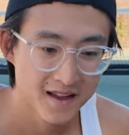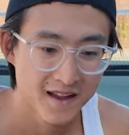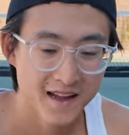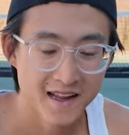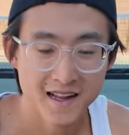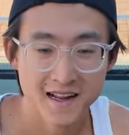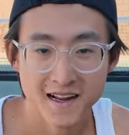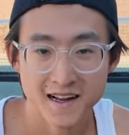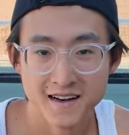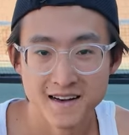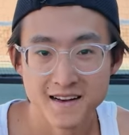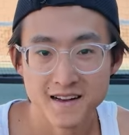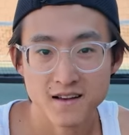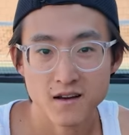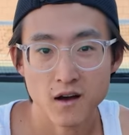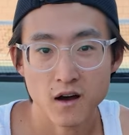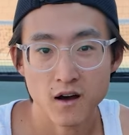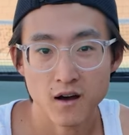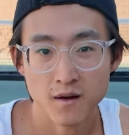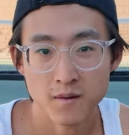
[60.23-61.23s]
And
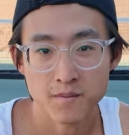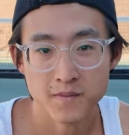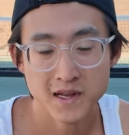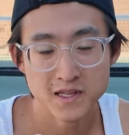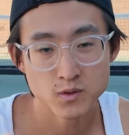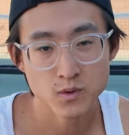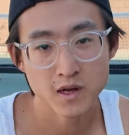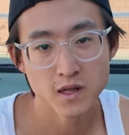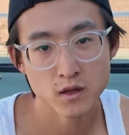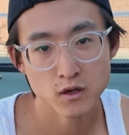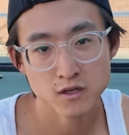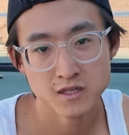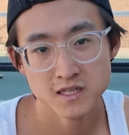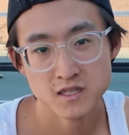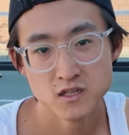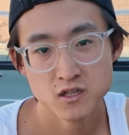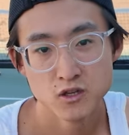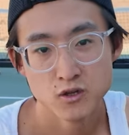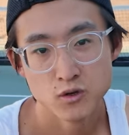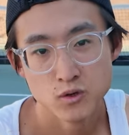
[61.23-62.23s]
that's why I looked
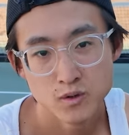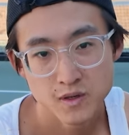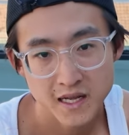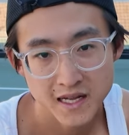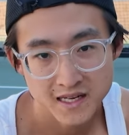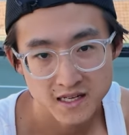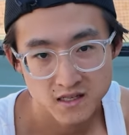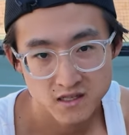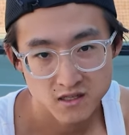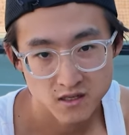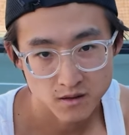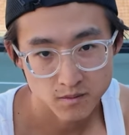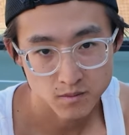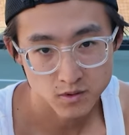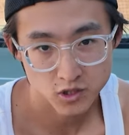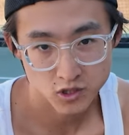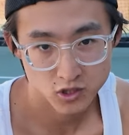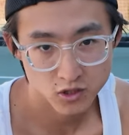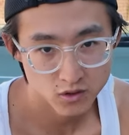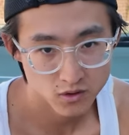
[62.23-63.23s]
into getting some
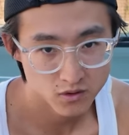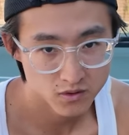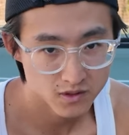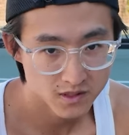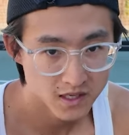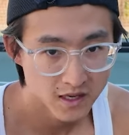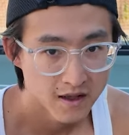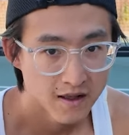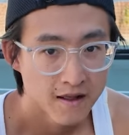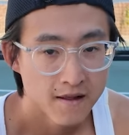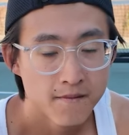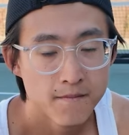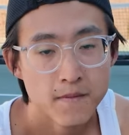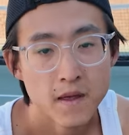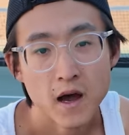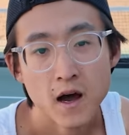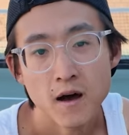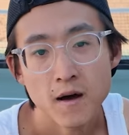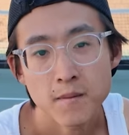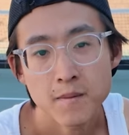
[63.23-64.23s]
shoes
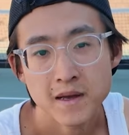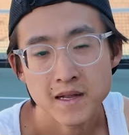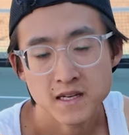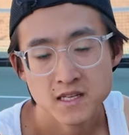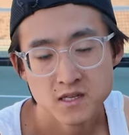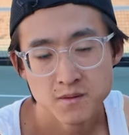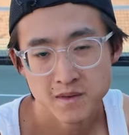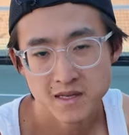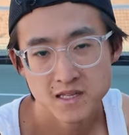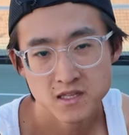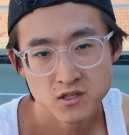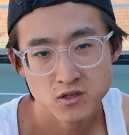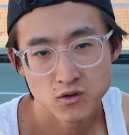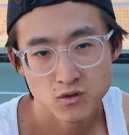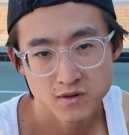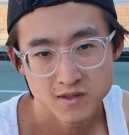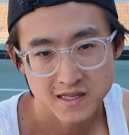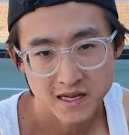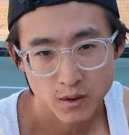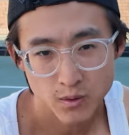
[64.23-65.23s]
and some
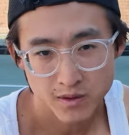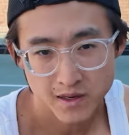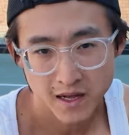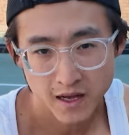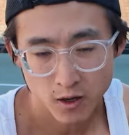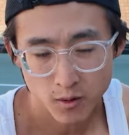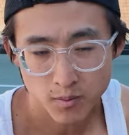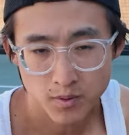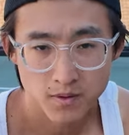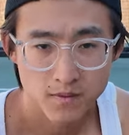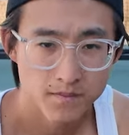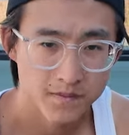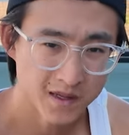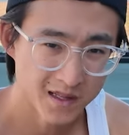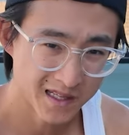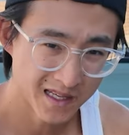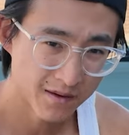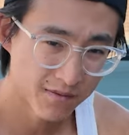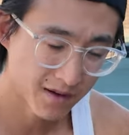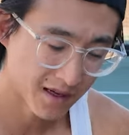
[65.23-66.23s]
insoles that would help
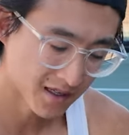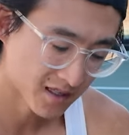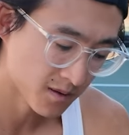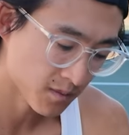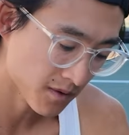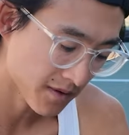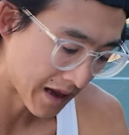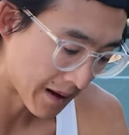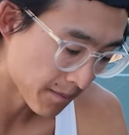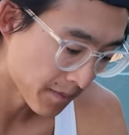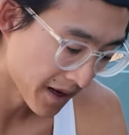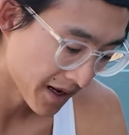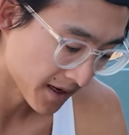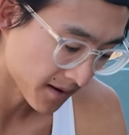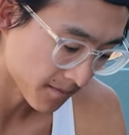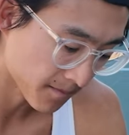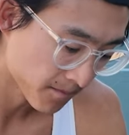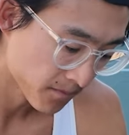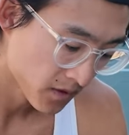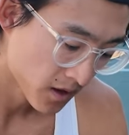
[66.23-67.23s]
alleviate some of that
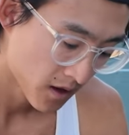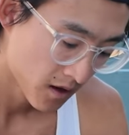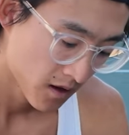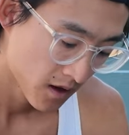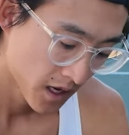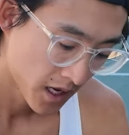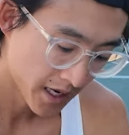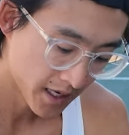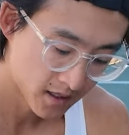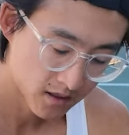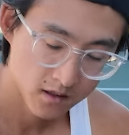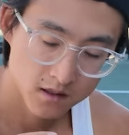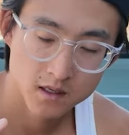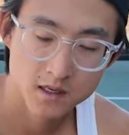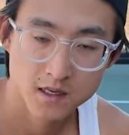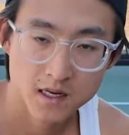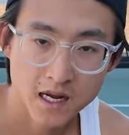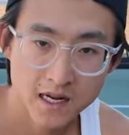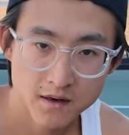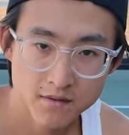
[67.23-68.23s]
pain.
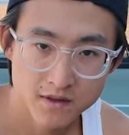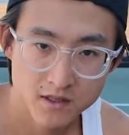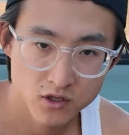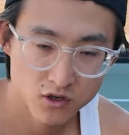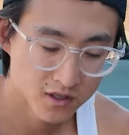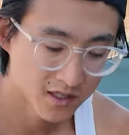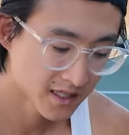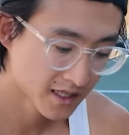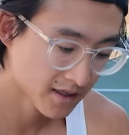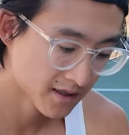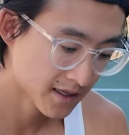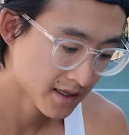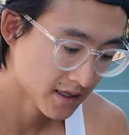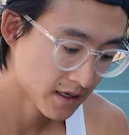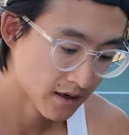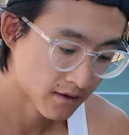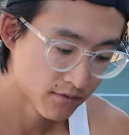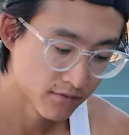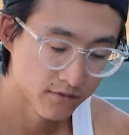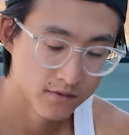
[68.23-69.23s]
And kind of interestingly
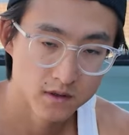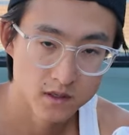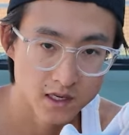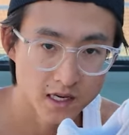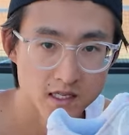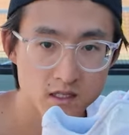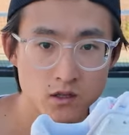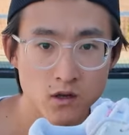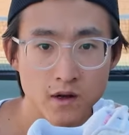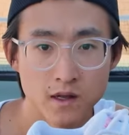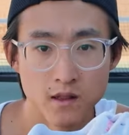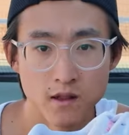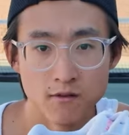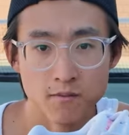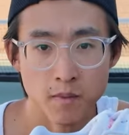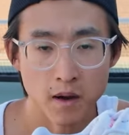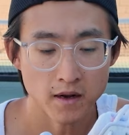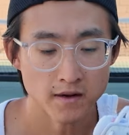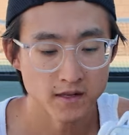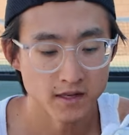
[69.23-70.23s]
enough, you guys know I
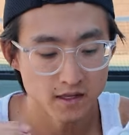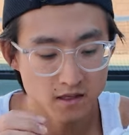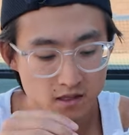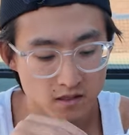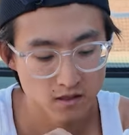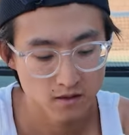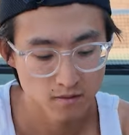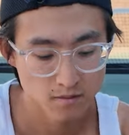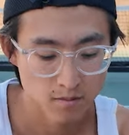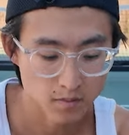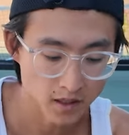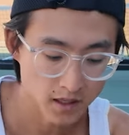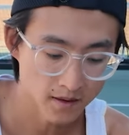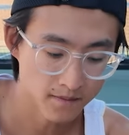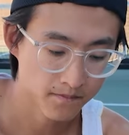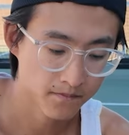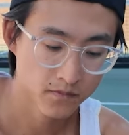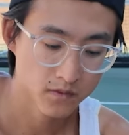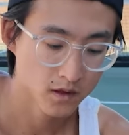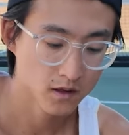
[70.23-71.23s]
love Montes,
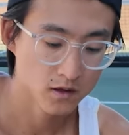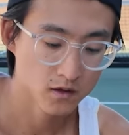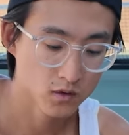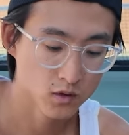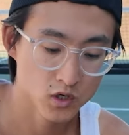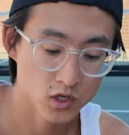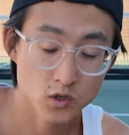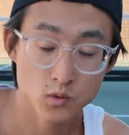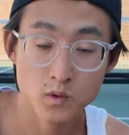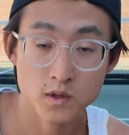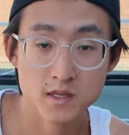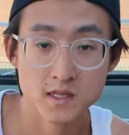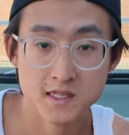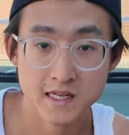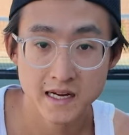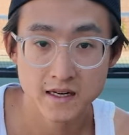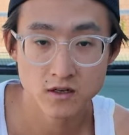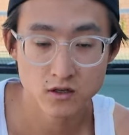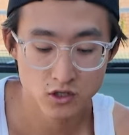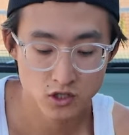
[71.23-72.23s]
but just with
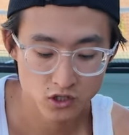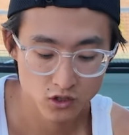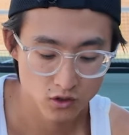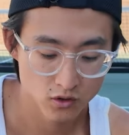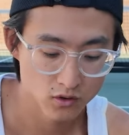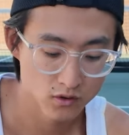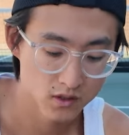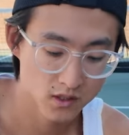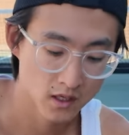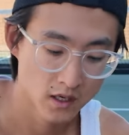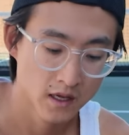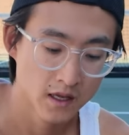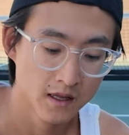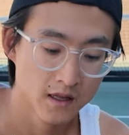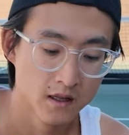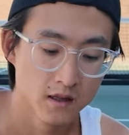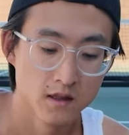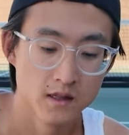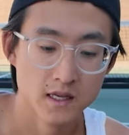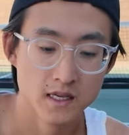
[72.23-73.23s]
standard shoes,
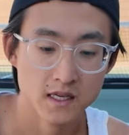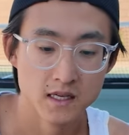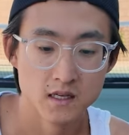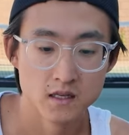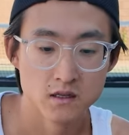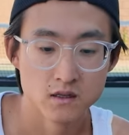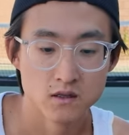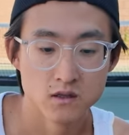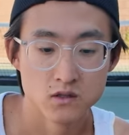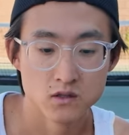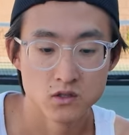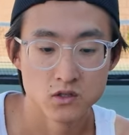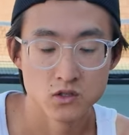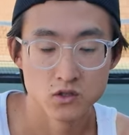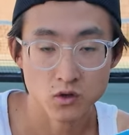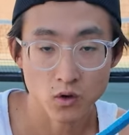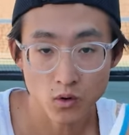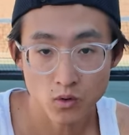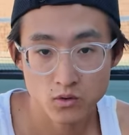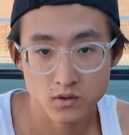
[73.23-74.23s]
the
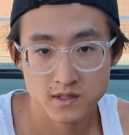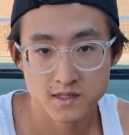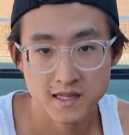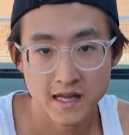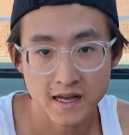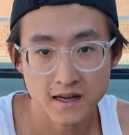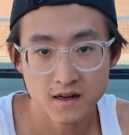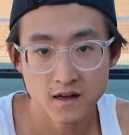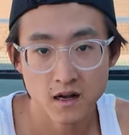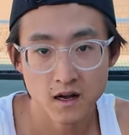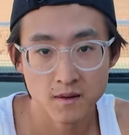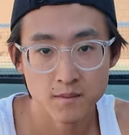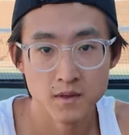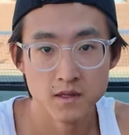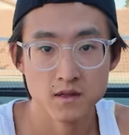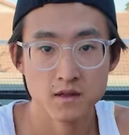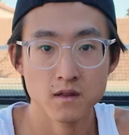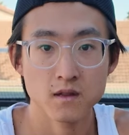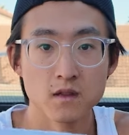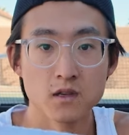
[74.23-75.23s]
soles that come
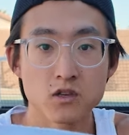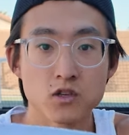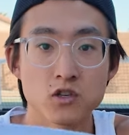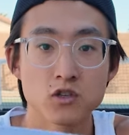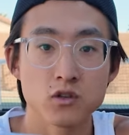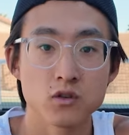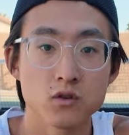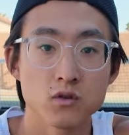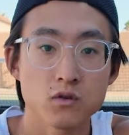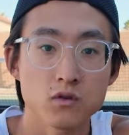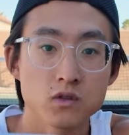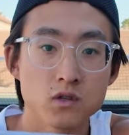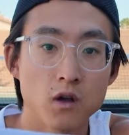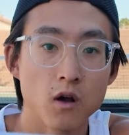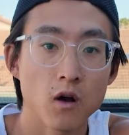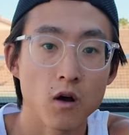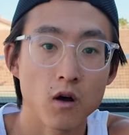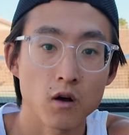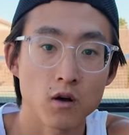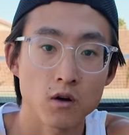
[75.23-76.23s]
in the shoes
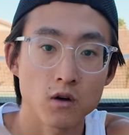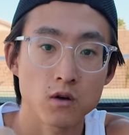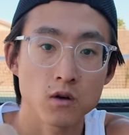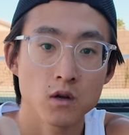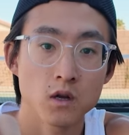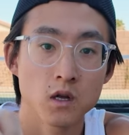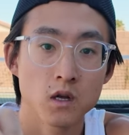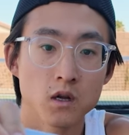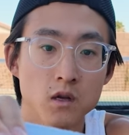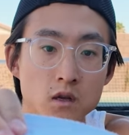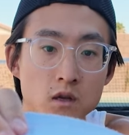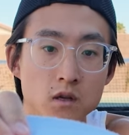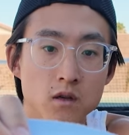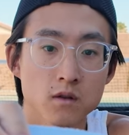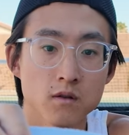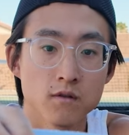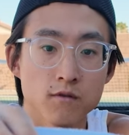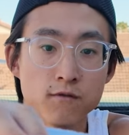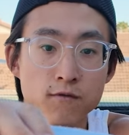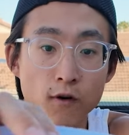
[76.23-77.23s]
are
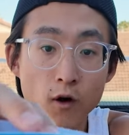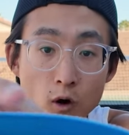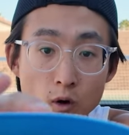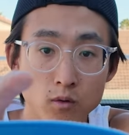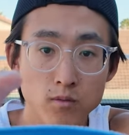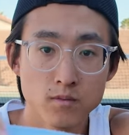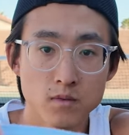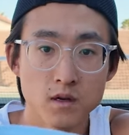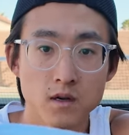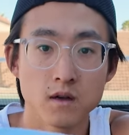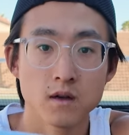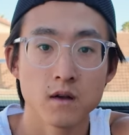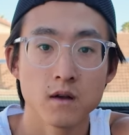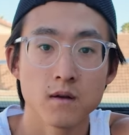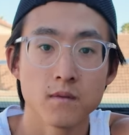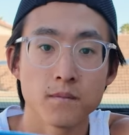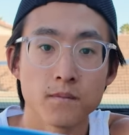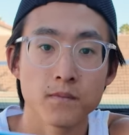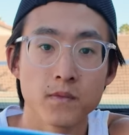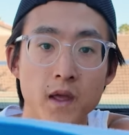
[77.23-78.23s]
foam
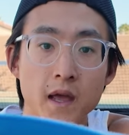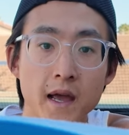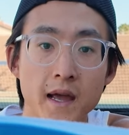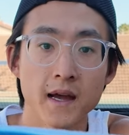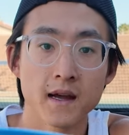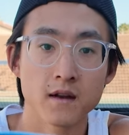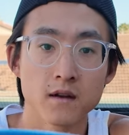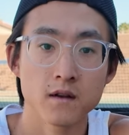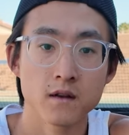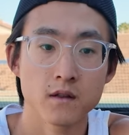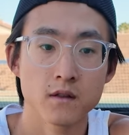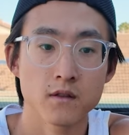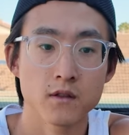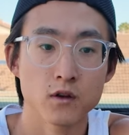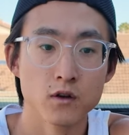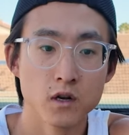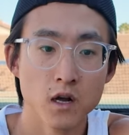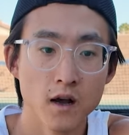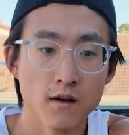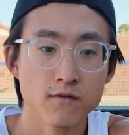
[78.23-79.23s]
and
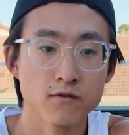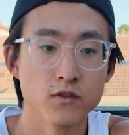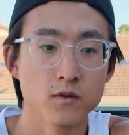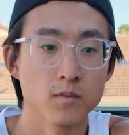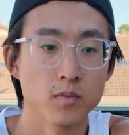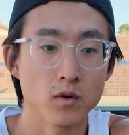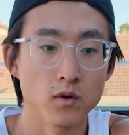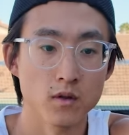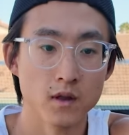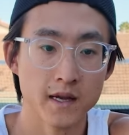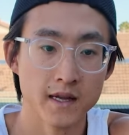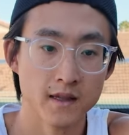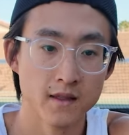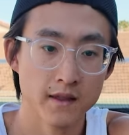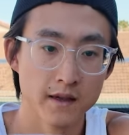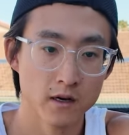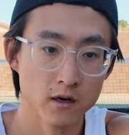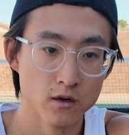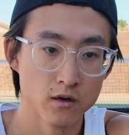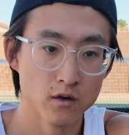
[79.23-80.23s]
they're comfortable, like
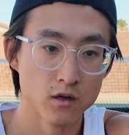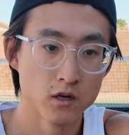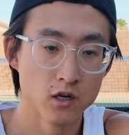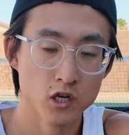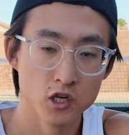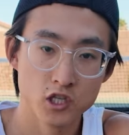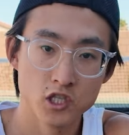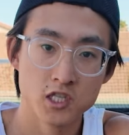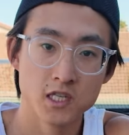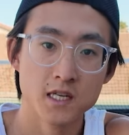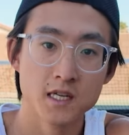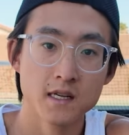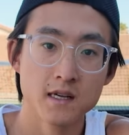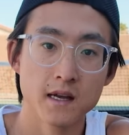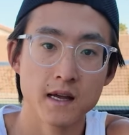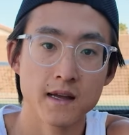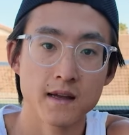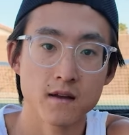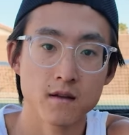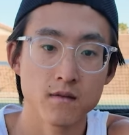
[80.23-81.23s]
they're cushy
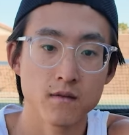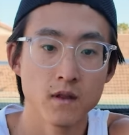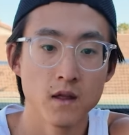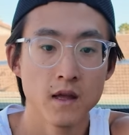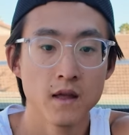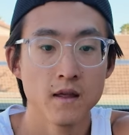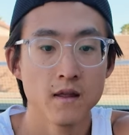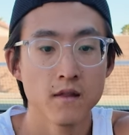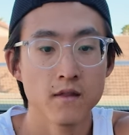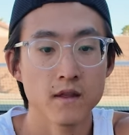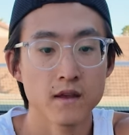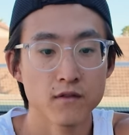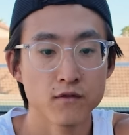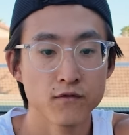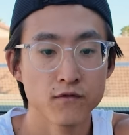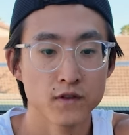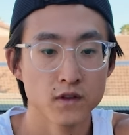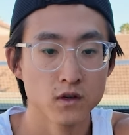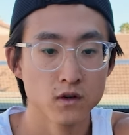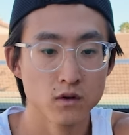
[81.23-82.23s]
and they
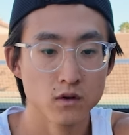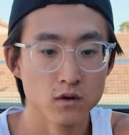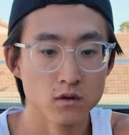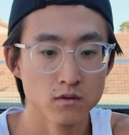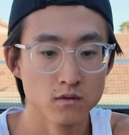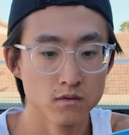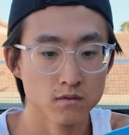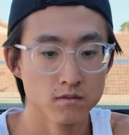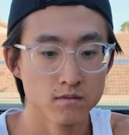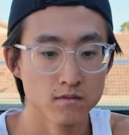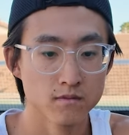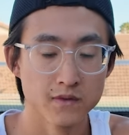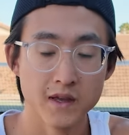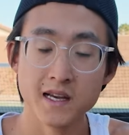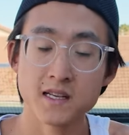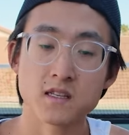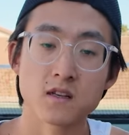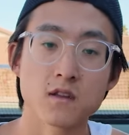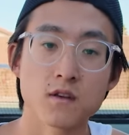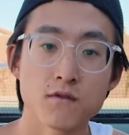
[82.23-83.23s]
feel
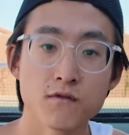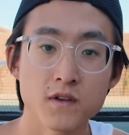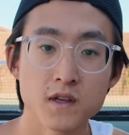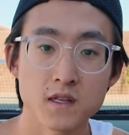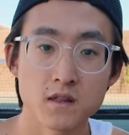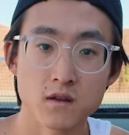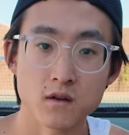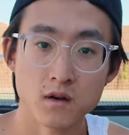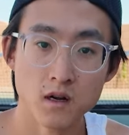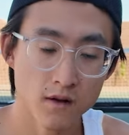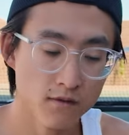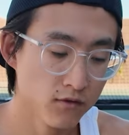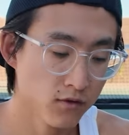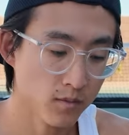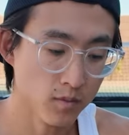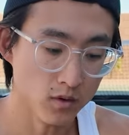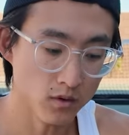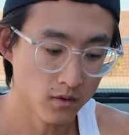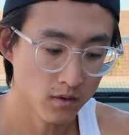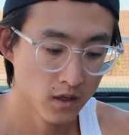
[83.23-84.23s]
nice on the feet, they're
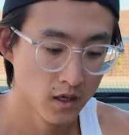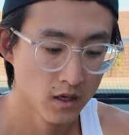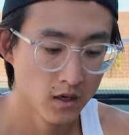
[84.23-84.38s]
comfortable.